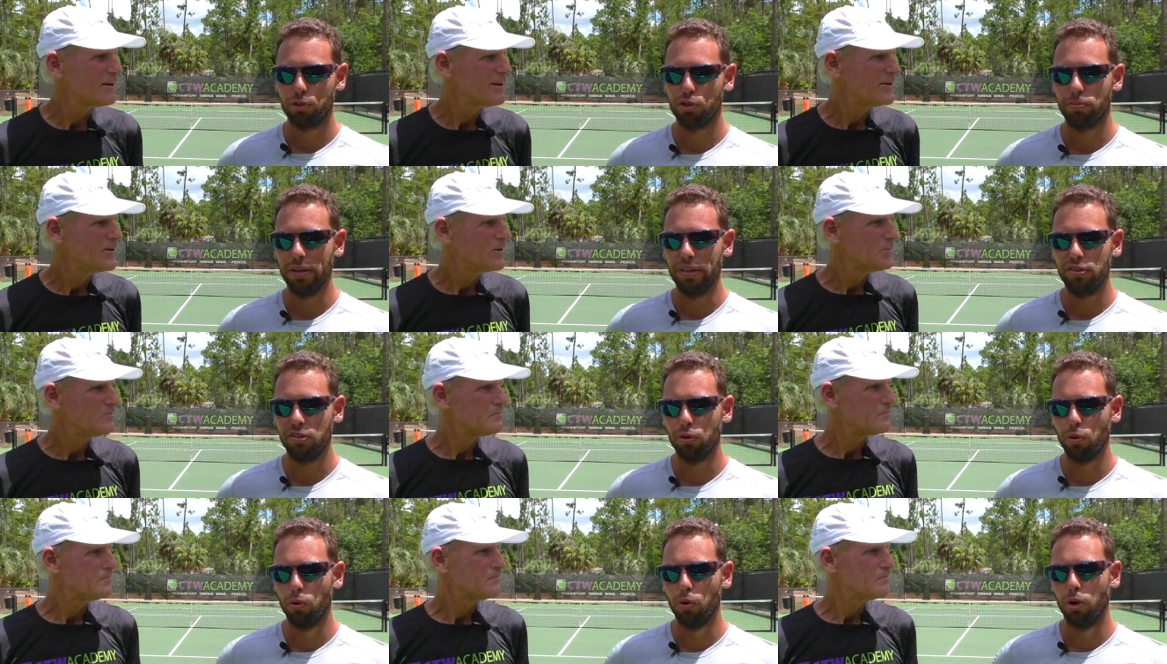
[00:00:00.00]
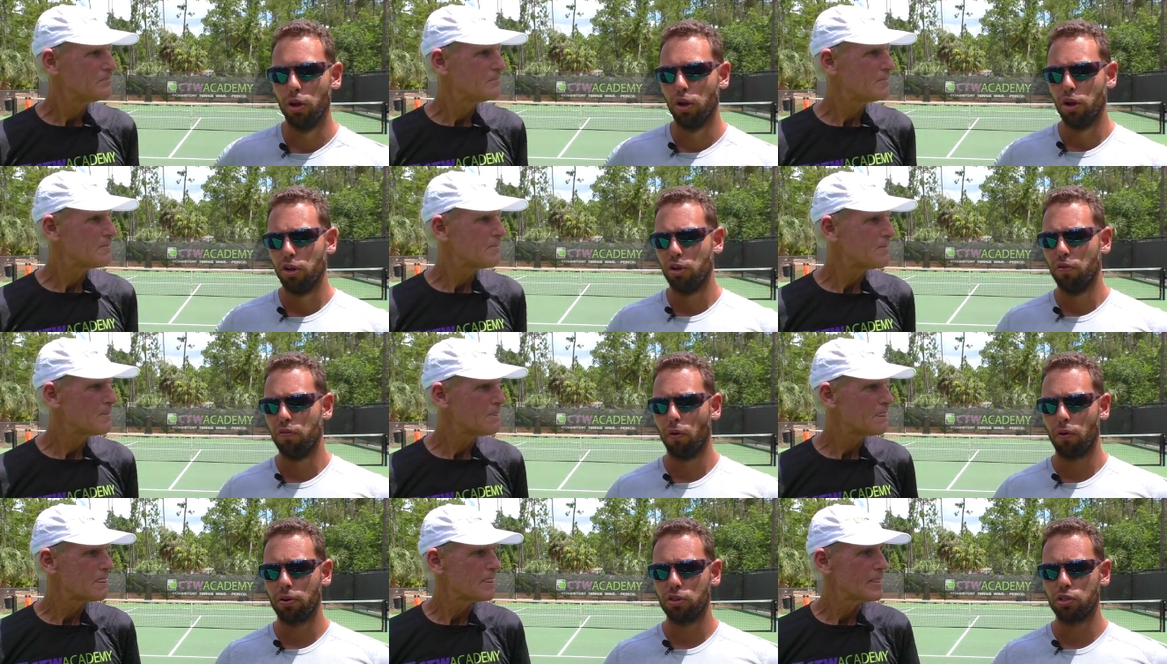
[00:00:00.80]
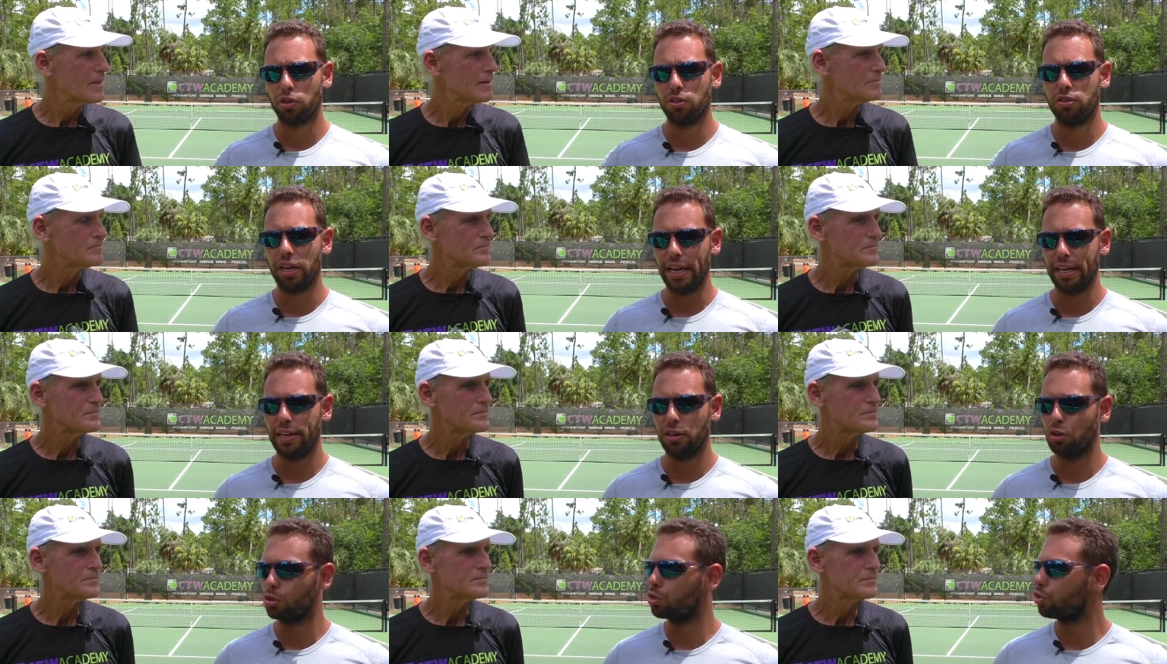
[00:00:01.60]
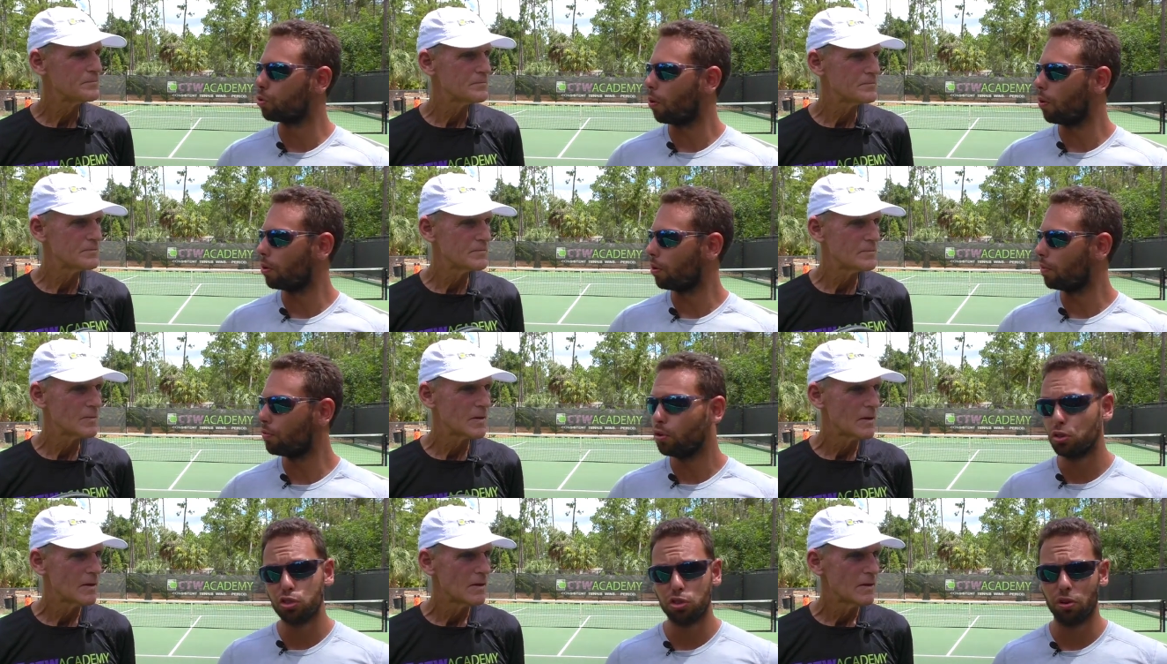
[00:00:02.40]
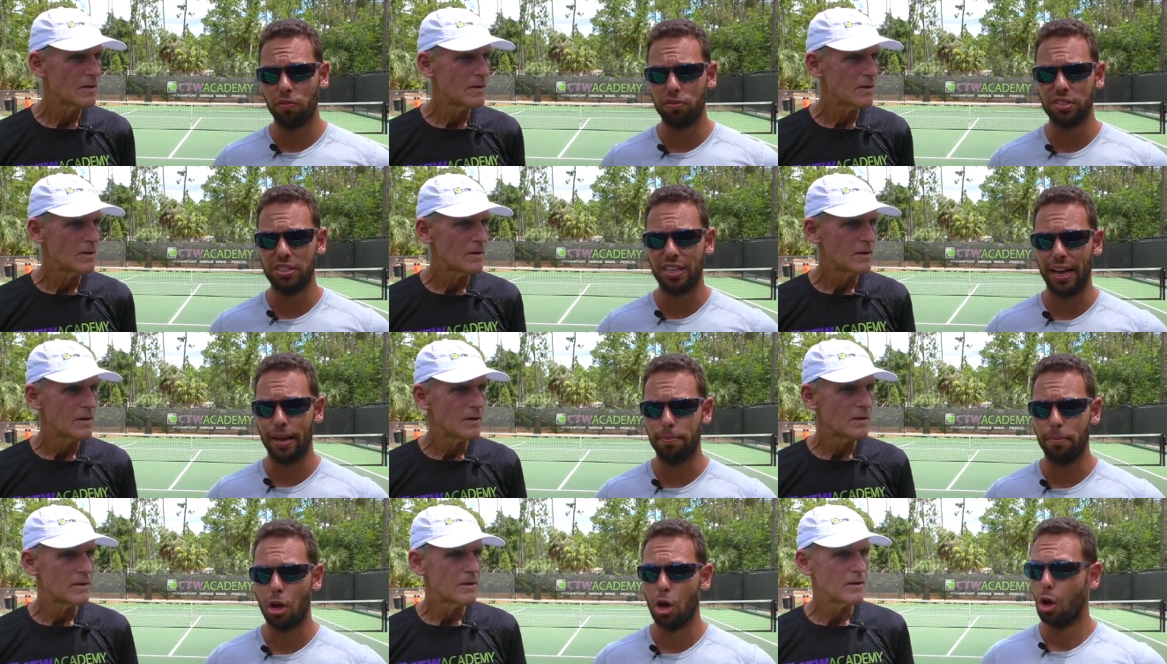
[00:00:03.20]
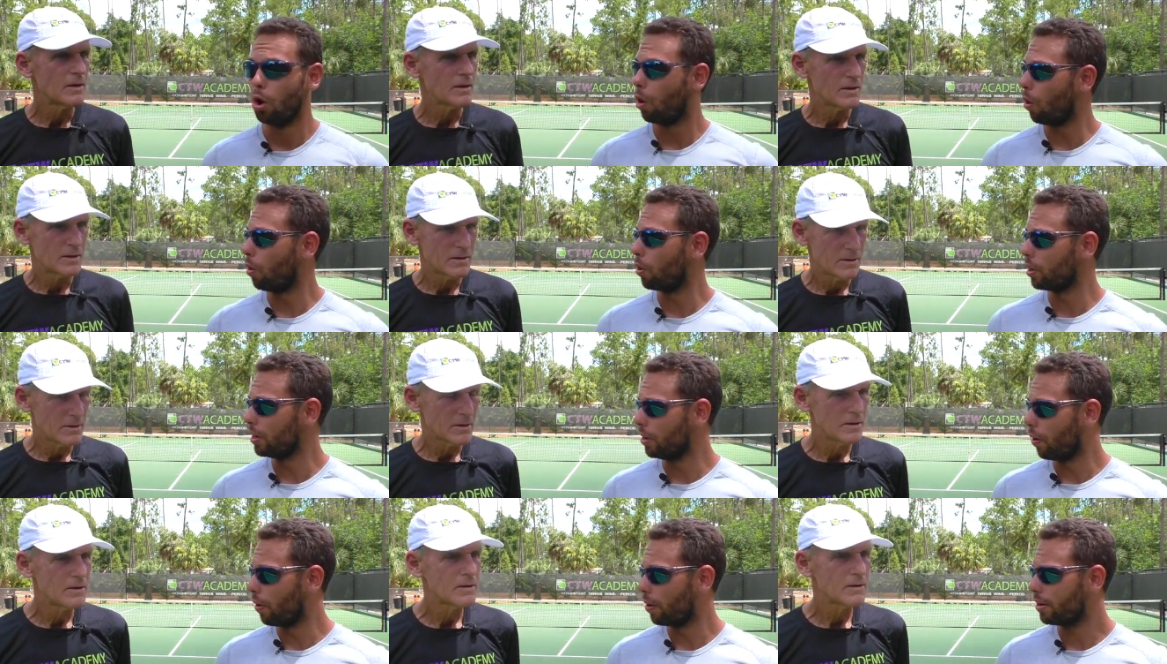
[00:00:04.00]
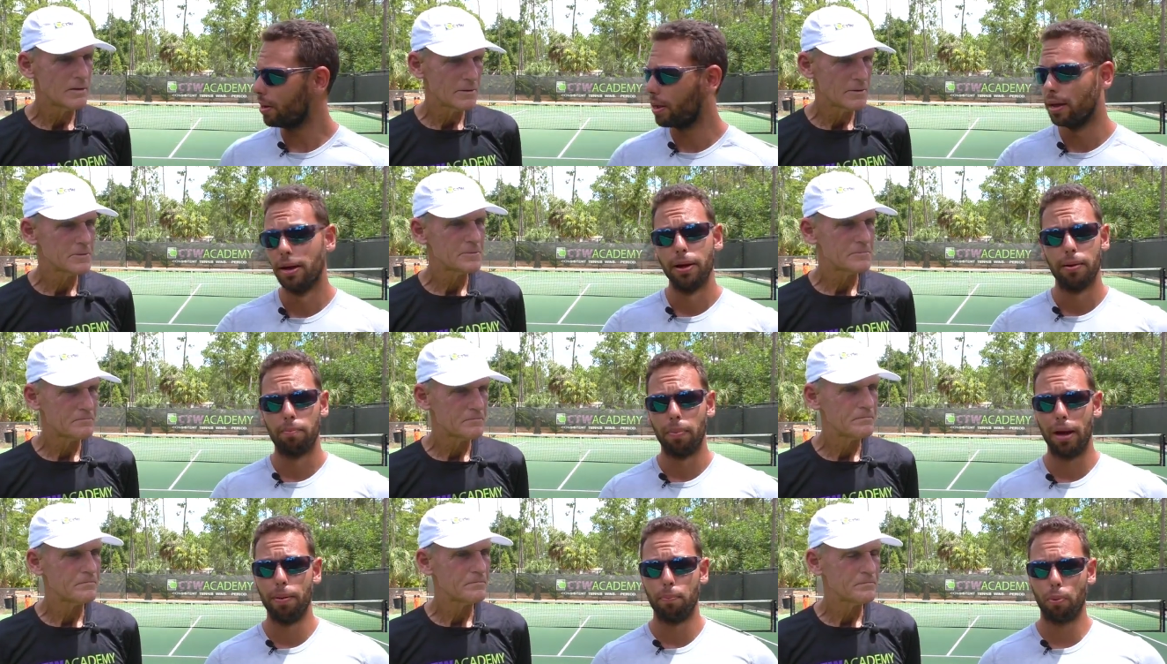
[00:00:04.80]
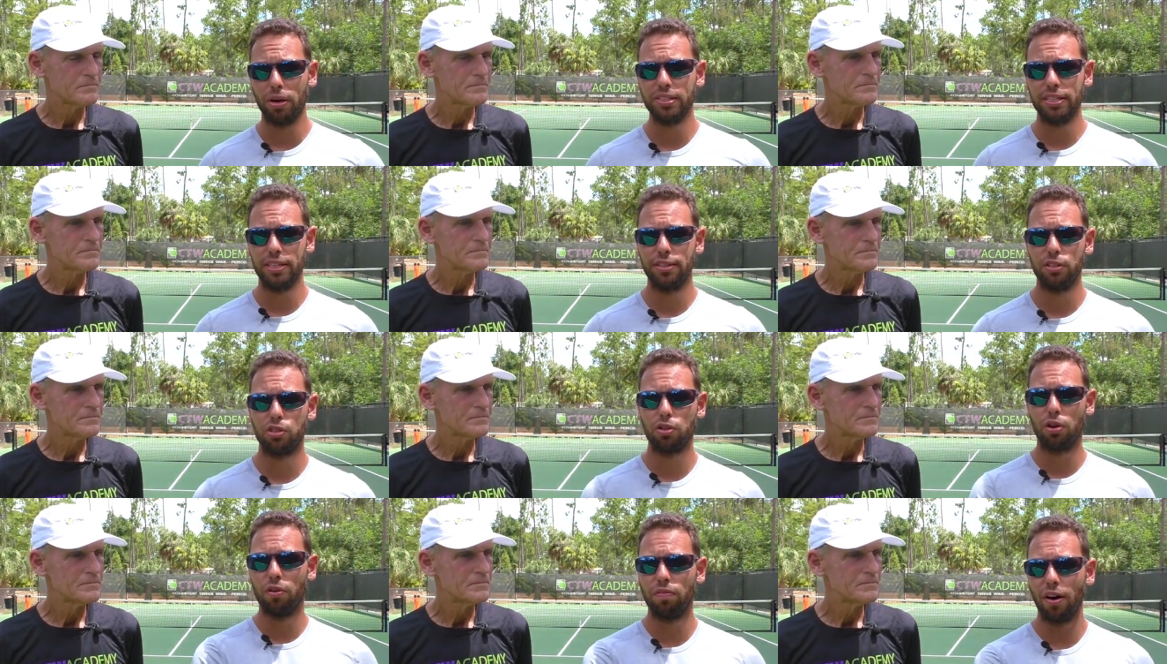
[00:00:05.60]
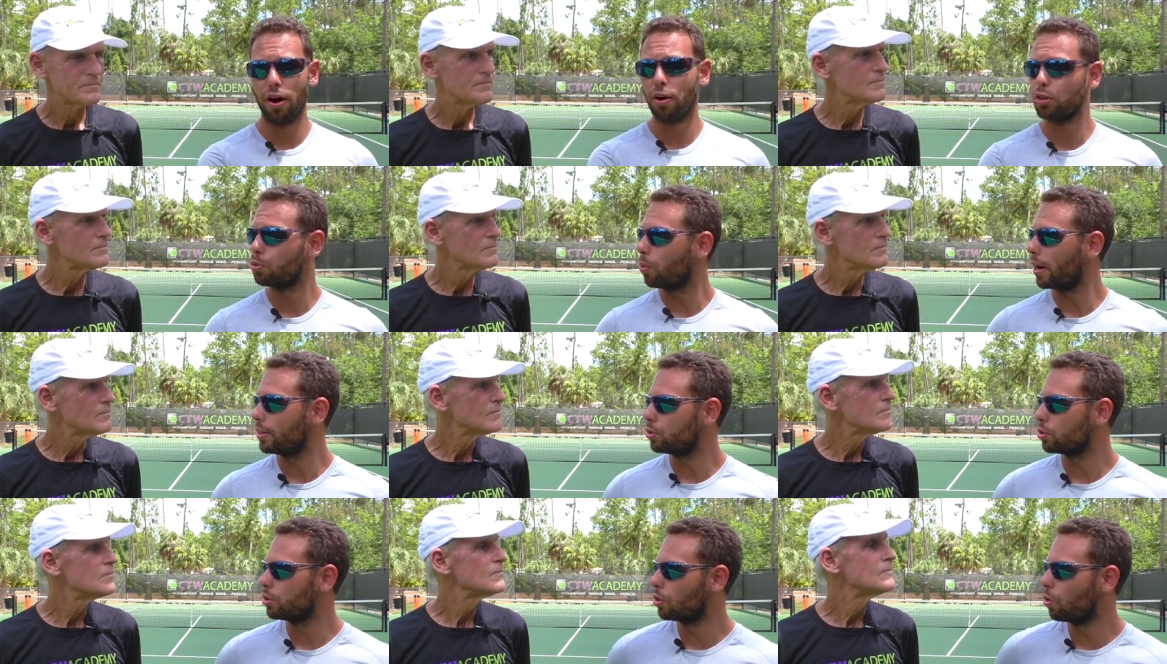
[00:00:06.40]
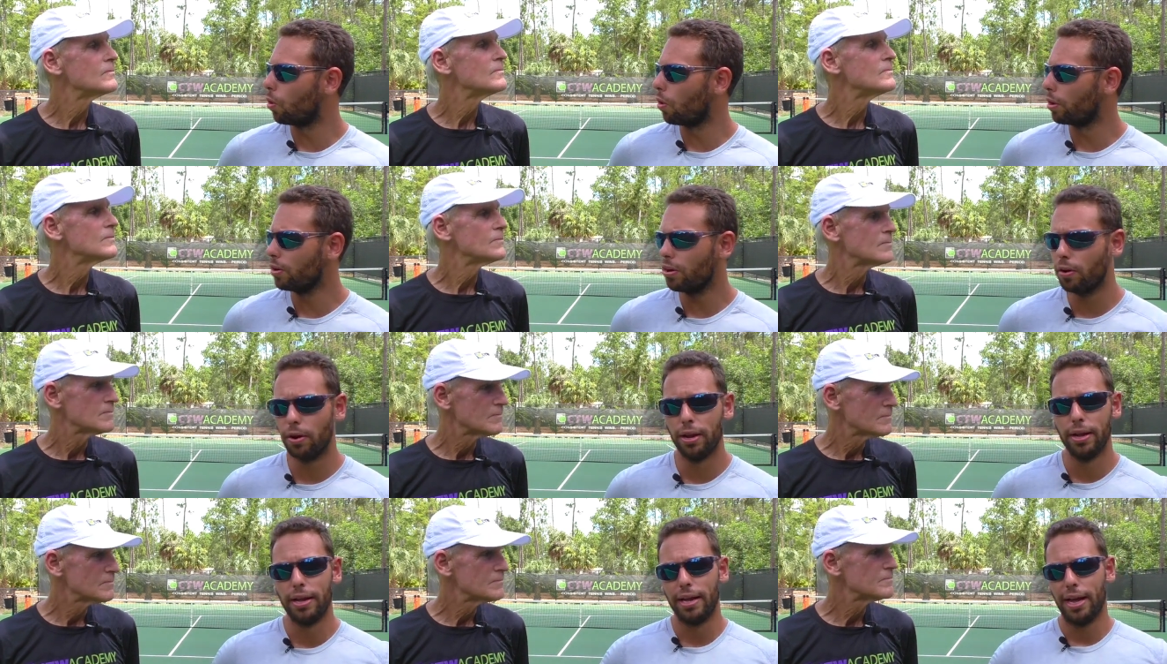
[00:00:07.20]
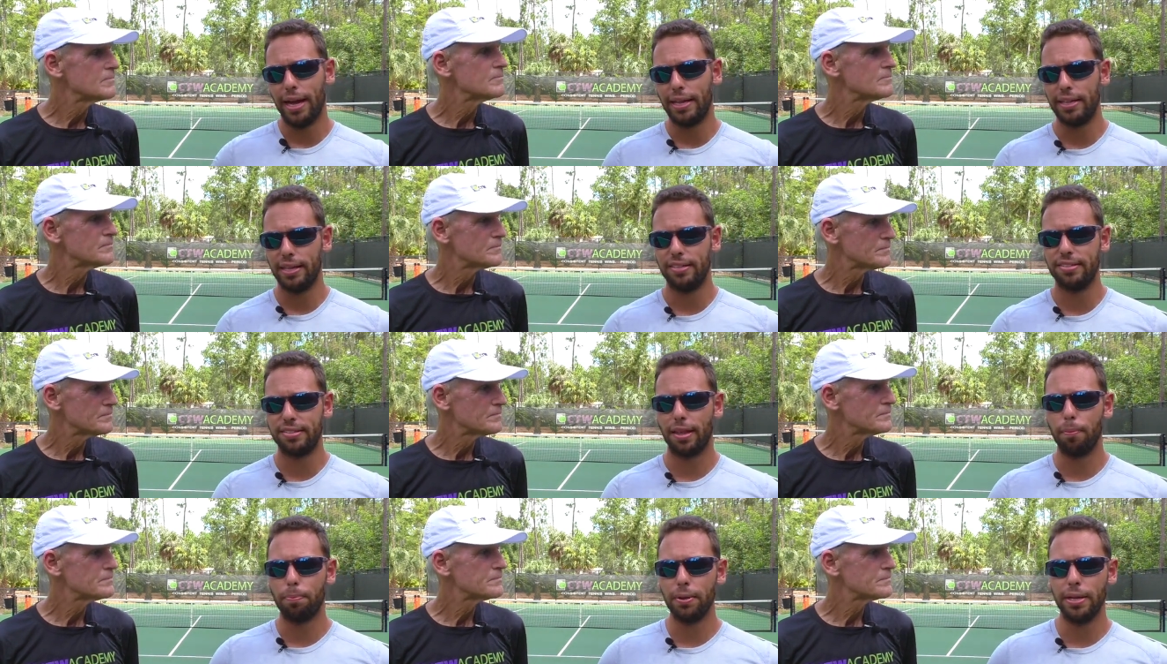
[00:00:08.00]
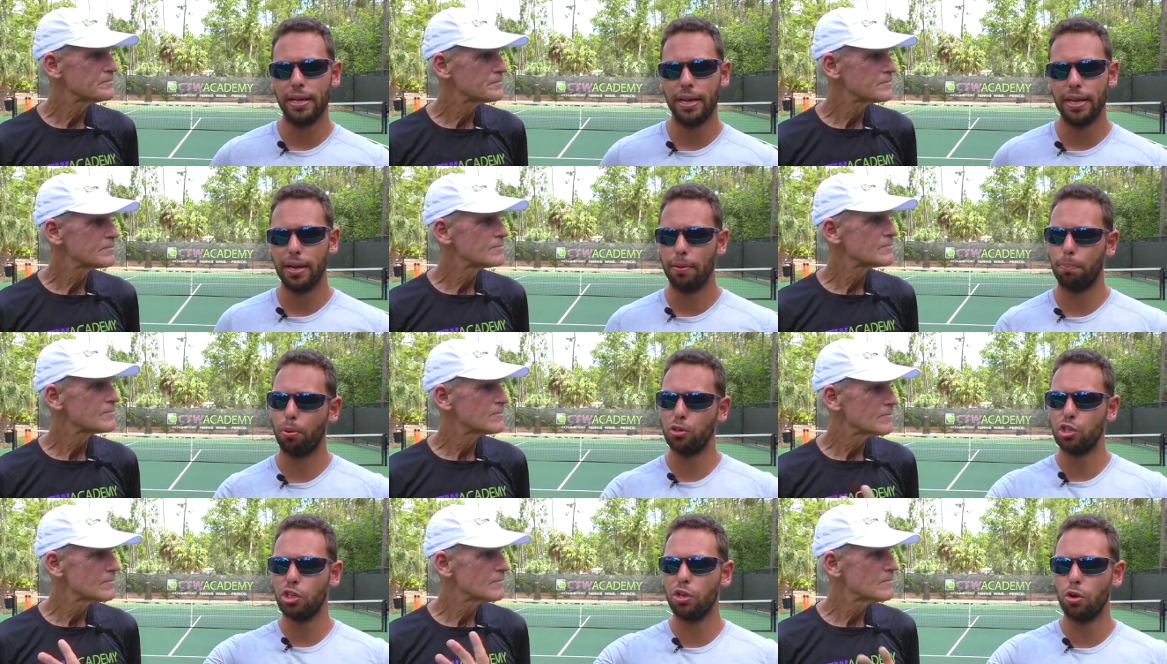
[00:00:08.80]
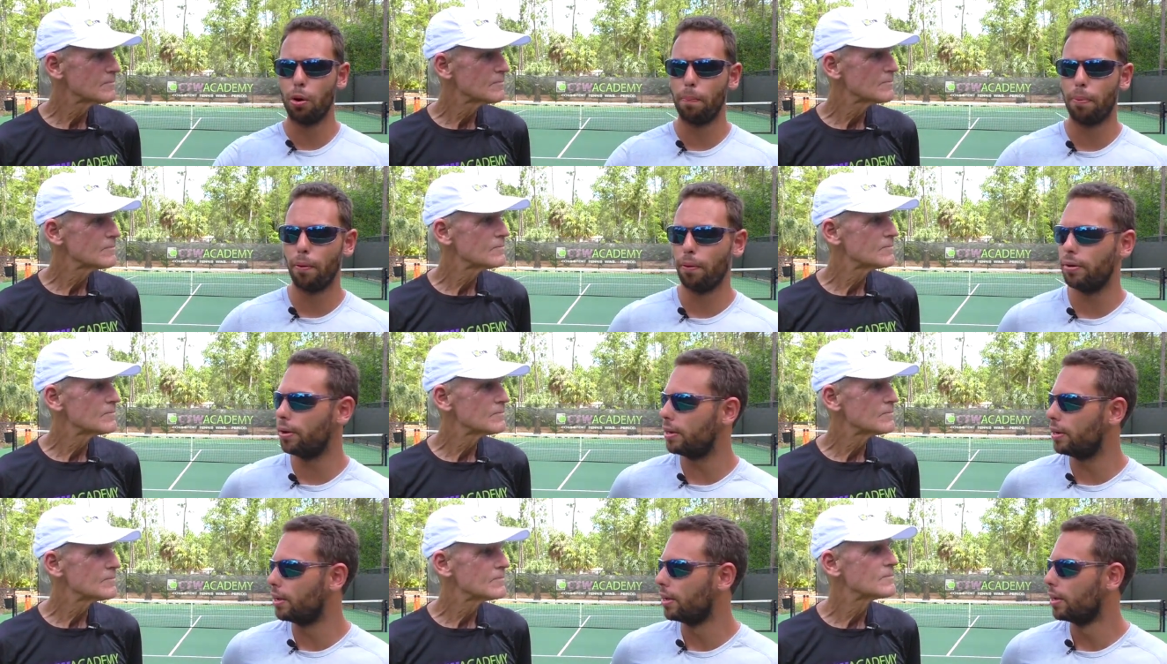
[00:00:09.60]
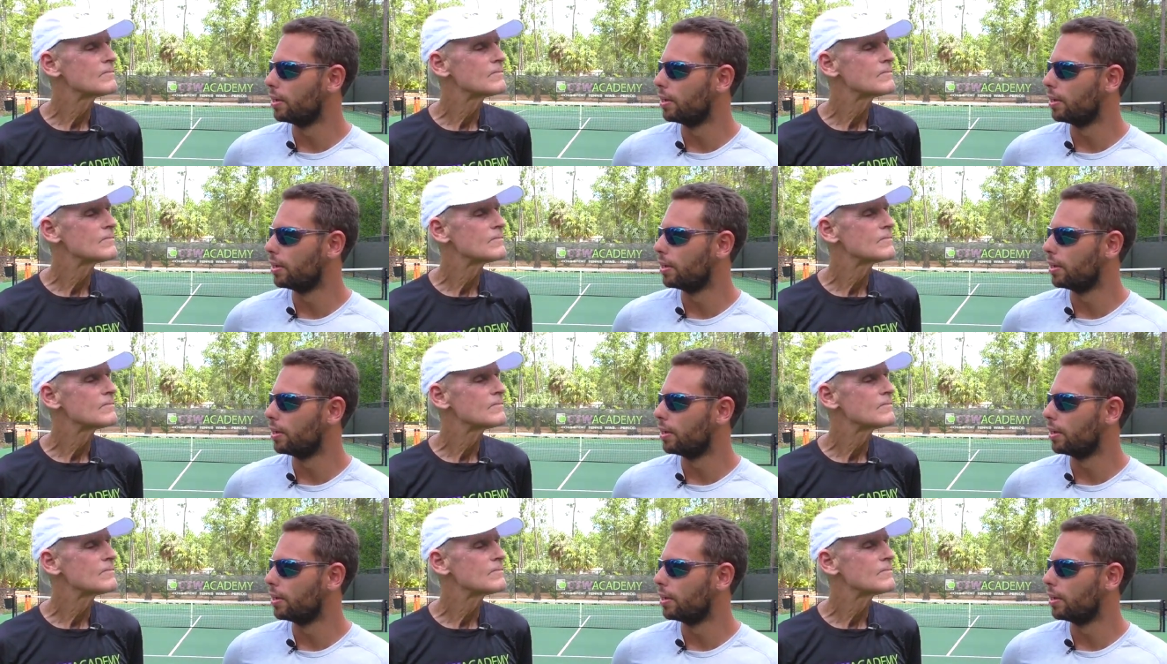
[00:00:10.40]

Speaker 1: which means you you focus on taking control of your service game early on by pressing the serve out wide to the corner and then stepping in and pushing your opponent